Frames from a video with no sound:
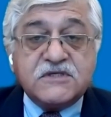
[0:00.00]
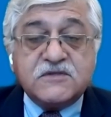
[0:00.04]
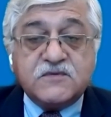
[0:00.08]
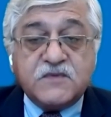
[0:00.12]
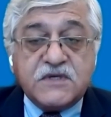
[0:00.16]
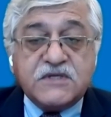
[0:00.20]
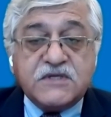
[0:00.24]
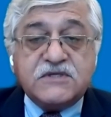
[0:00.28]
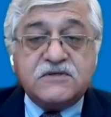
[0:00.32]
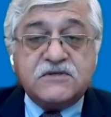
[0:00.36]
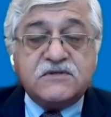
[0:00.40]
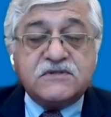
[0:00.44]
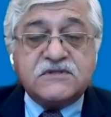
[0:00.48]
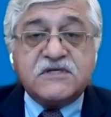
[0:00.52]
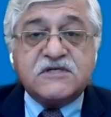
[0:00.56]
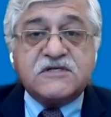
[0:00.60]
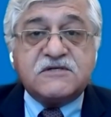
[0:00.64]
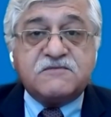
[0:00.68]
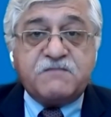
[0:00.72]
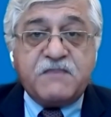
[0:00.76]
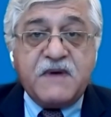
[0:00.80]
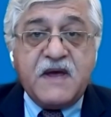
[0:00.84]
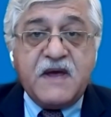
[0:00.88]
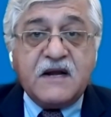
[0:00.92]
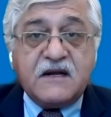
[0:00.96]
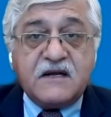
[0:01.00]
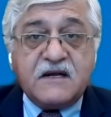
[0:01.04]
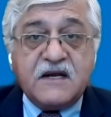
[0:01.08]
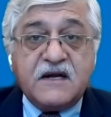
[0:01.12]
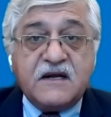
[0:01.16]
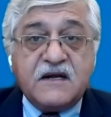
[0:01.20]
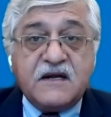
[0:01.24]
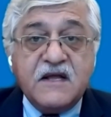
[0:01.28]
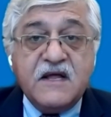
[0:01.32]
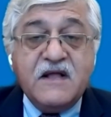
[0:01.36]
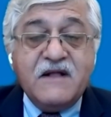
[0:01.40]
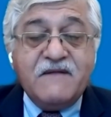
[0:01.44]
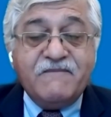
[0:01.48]
once you suspect
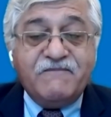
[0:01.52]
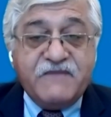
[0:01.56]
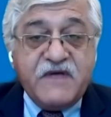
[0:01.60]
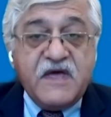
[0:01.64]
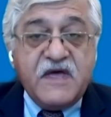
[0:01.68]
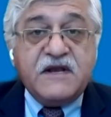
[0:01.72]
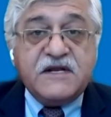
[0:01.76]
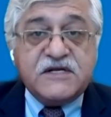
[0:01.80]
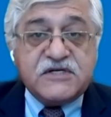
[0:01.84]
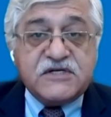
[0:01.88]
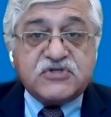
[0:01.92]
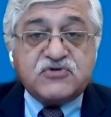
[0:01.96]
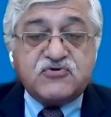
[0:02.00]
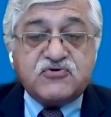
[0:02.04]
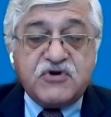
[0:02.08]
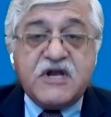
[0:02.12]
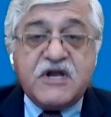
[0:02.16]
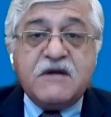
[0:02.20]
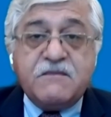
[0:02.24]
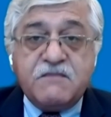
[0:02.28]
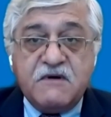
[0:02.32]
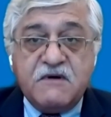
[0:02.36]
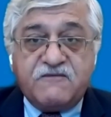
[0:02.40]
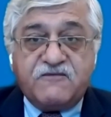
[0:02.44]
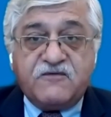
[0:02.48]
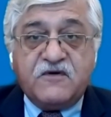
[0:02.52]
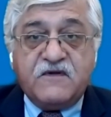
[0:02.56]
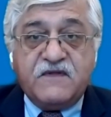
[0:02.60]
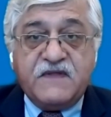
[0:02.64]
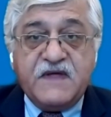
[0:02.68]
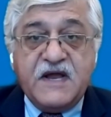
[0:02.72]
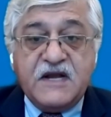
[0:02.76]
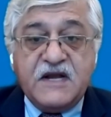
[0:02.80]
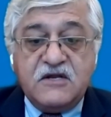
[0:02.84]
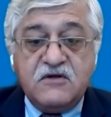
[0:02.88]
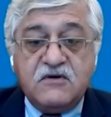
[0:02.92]
it, there is treatment for that.